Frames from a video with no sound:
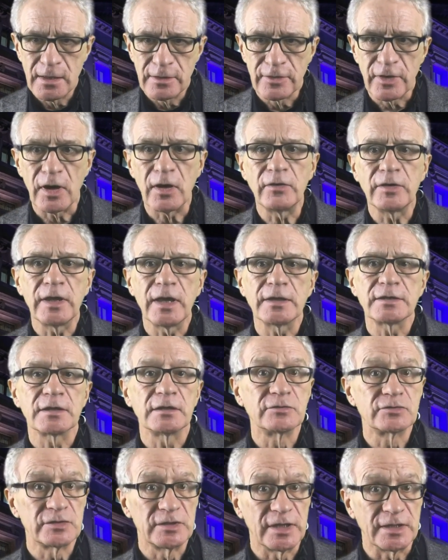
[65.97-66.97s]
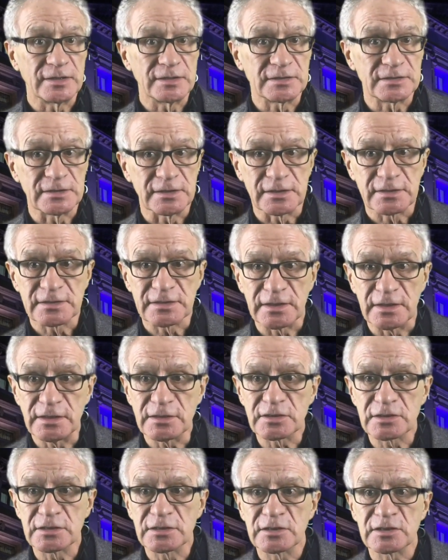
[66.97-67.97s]
There are only 886
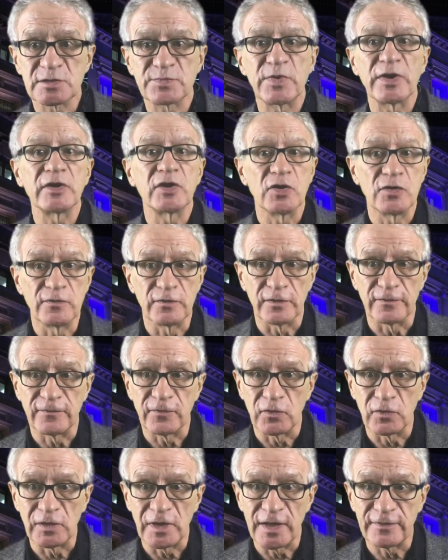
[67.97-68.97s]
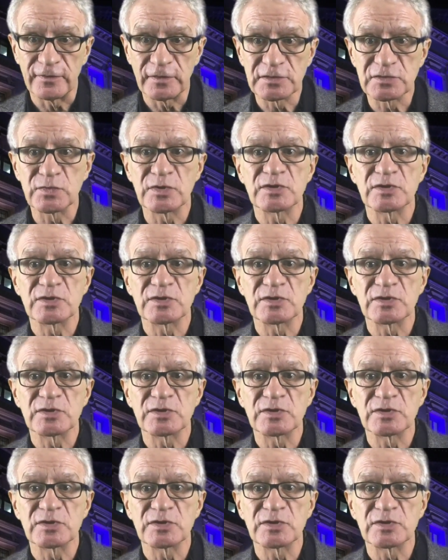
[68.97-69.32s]
seats spread over the four levels,